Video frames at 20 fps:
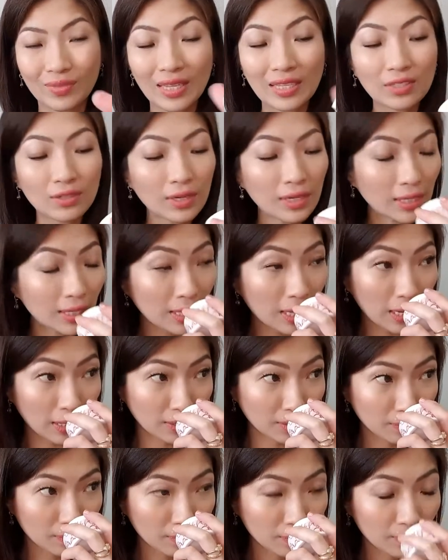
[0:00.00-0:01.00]
It's really nice.
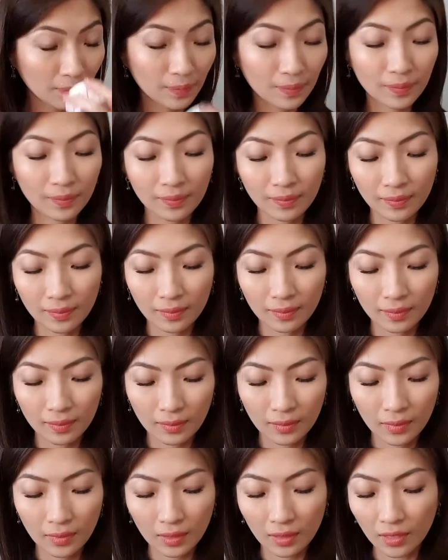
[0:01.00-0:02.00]

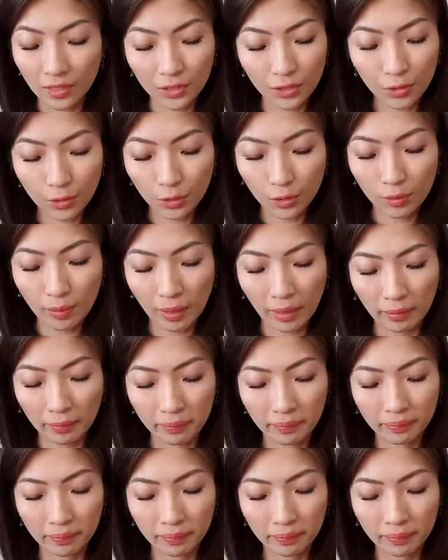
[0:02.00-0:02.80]
There's no smell.